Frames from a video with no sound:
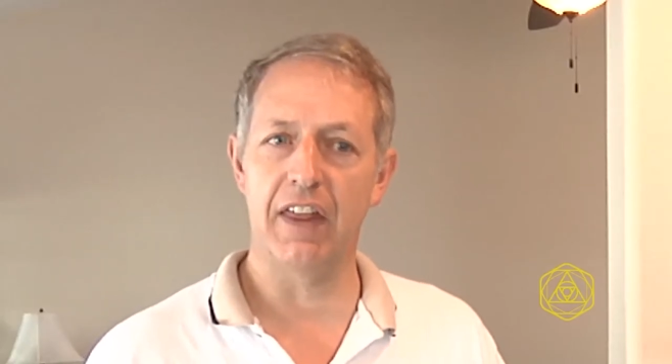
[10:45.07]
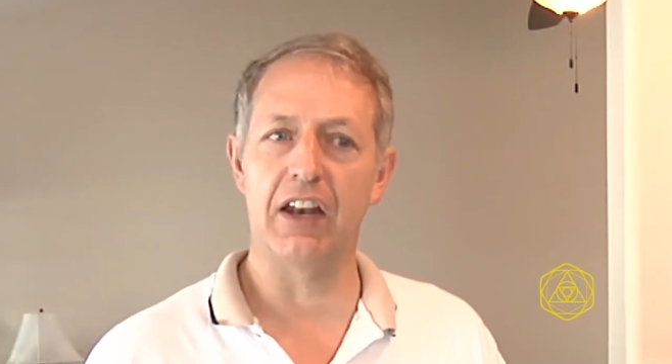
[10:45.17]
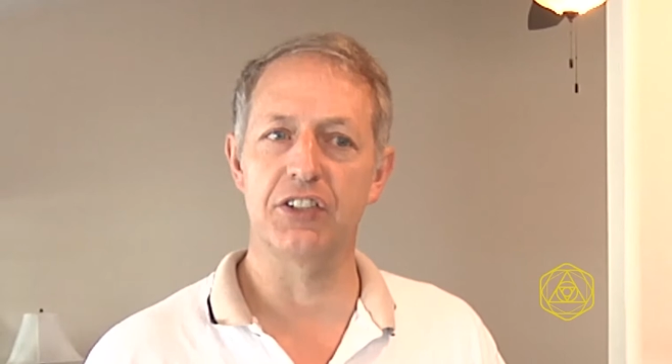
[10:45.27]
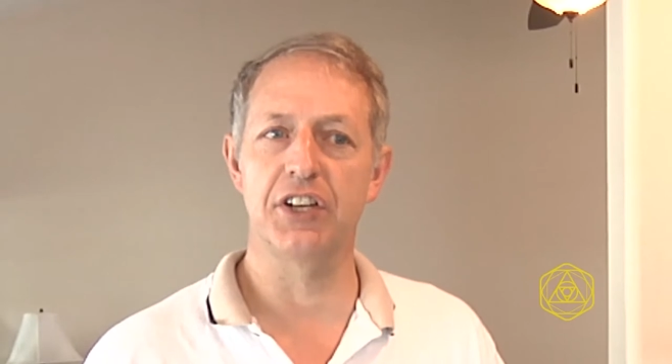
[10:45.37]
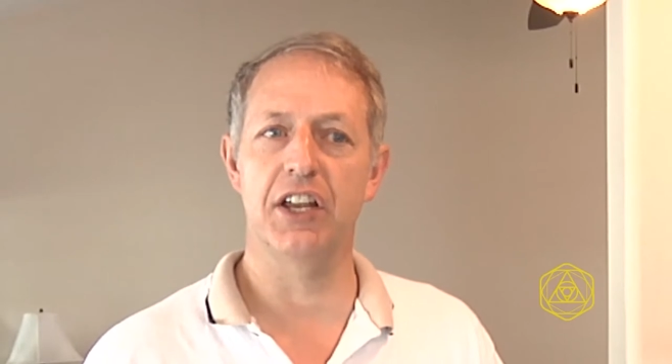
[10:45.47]

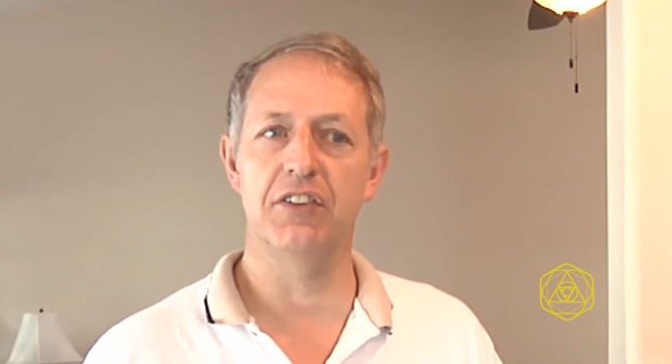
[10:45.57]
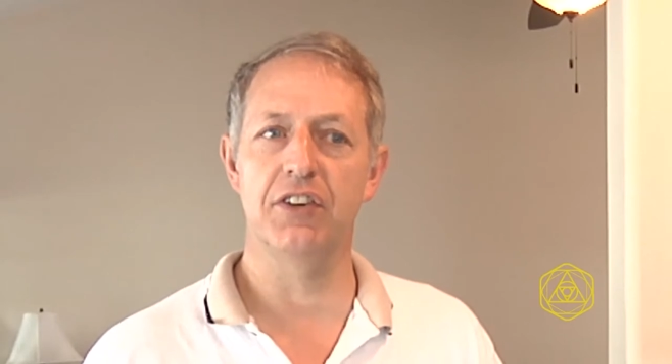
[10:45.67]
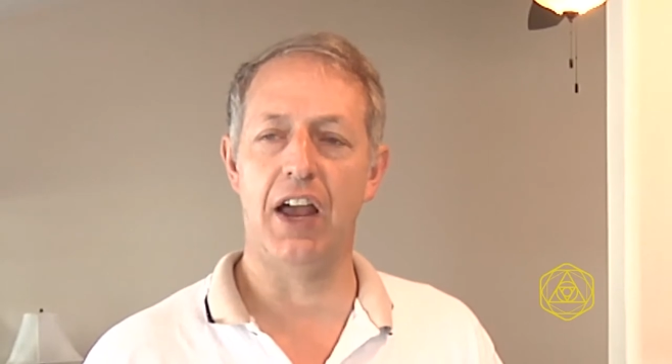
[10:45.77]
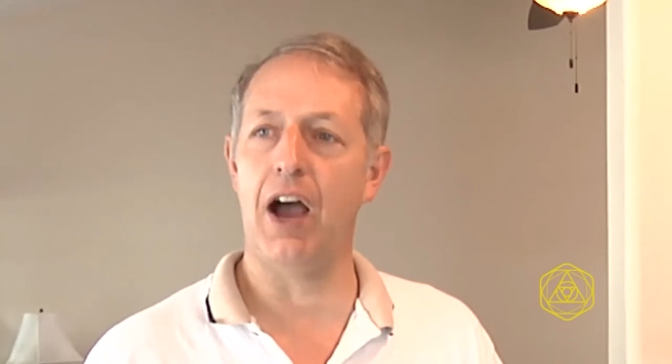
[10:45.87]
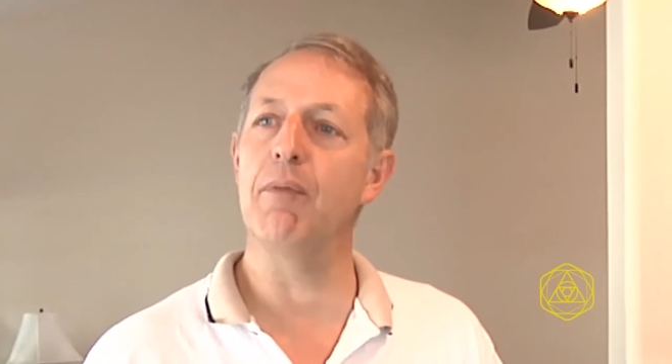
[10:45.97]
that'll
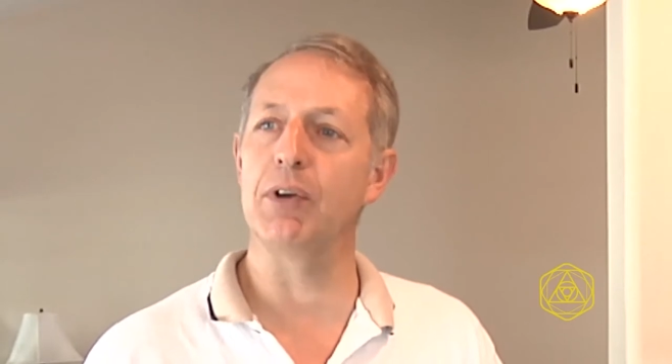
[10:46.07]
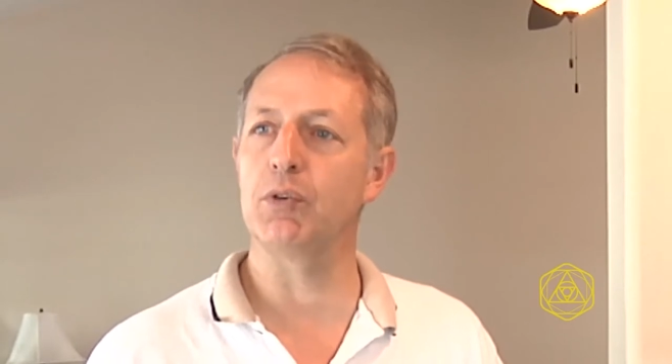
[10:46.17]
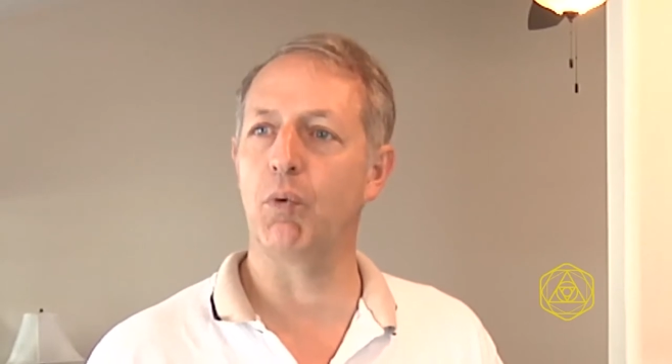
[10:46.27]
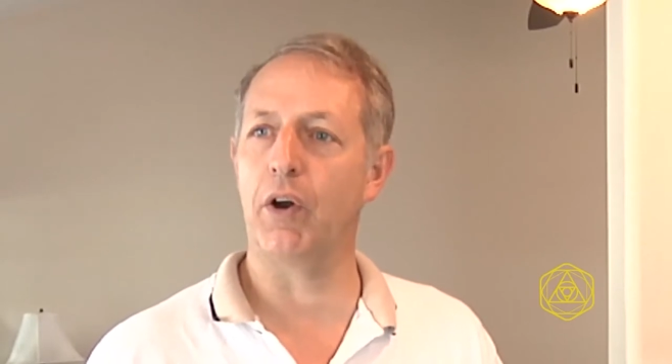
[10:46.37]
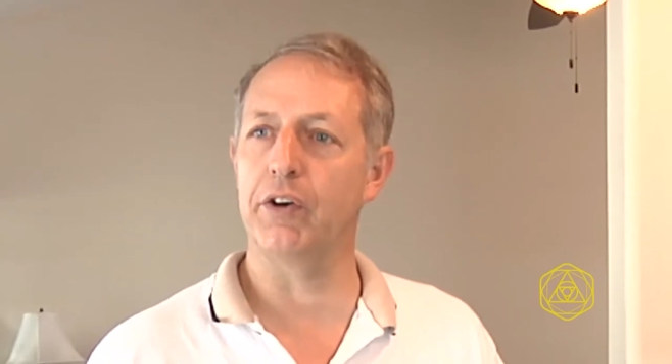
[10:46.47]
change how
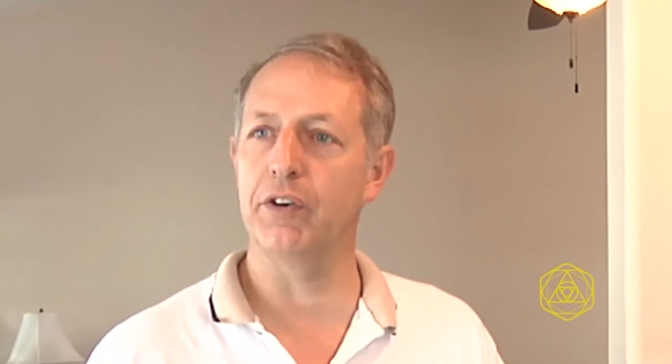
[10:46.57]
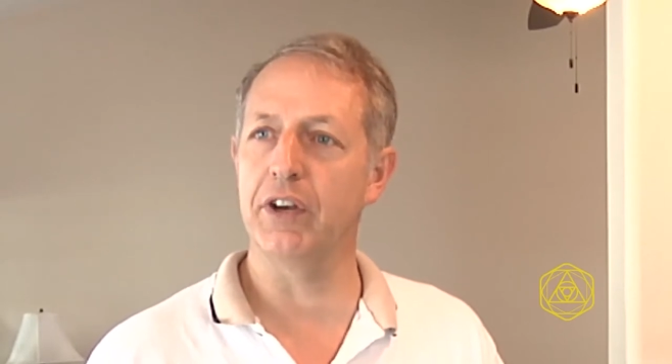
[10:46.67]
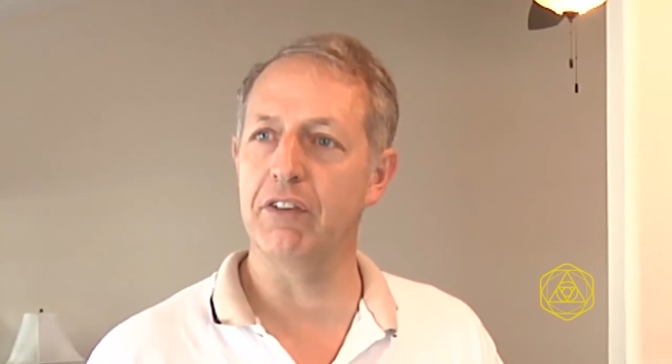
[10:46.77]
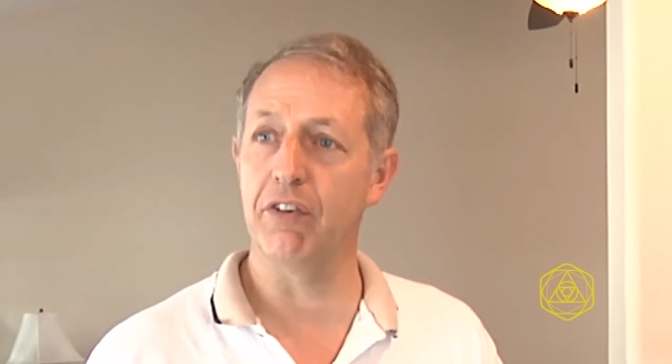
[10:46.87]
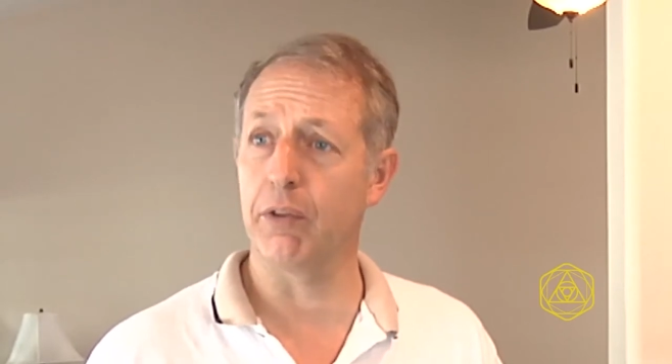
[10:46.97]
much water you
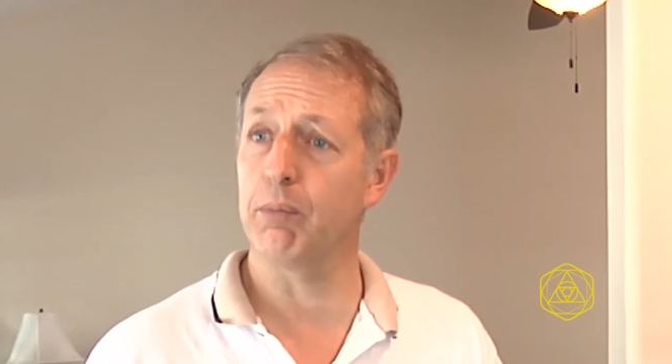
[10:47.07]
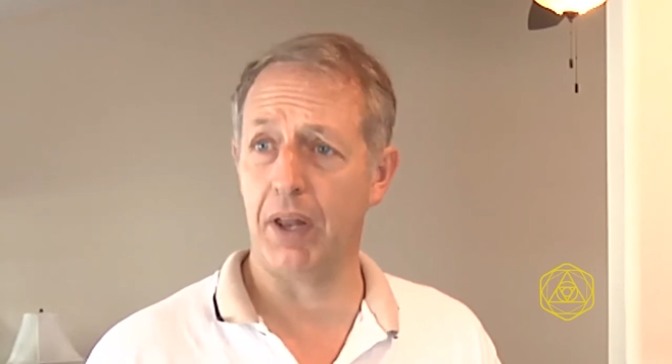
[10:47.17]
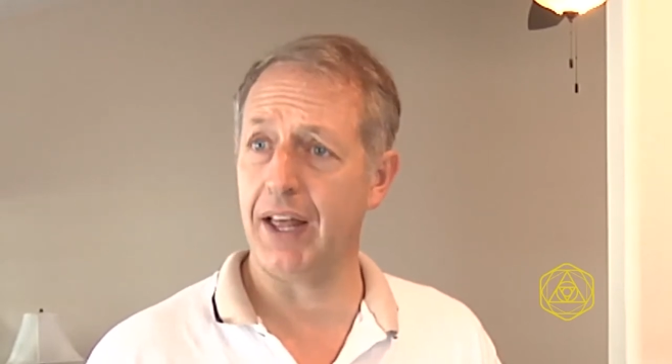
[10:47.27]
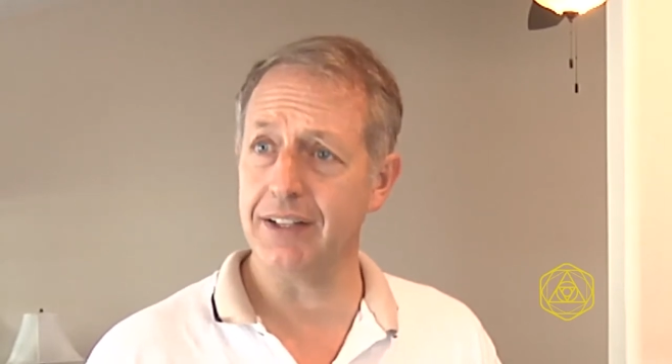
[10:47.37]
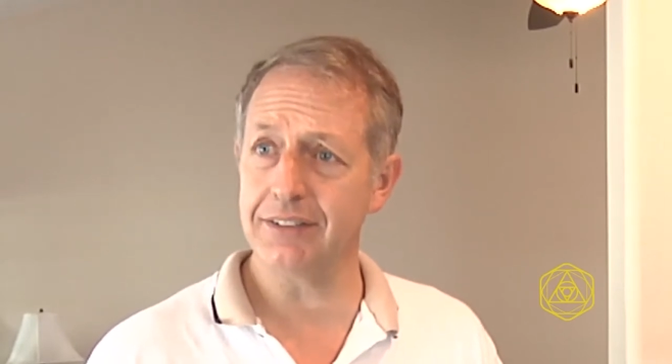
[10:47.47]
need for the
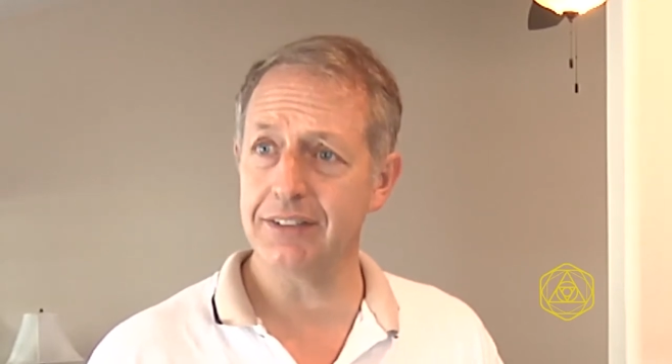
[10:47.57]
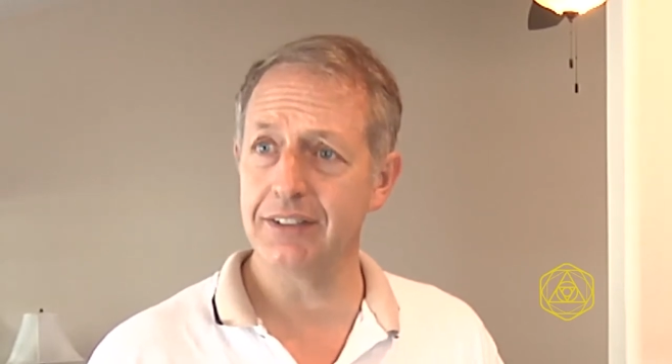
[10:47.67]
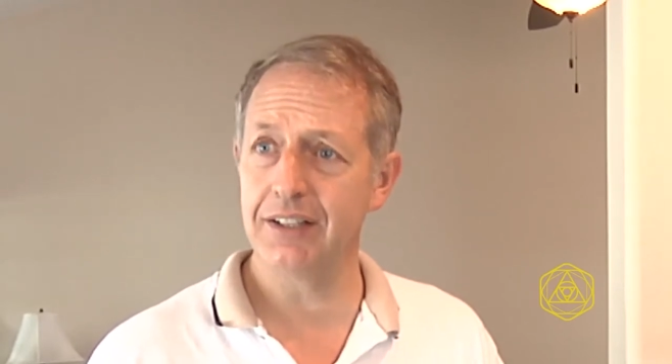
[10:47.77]
plants,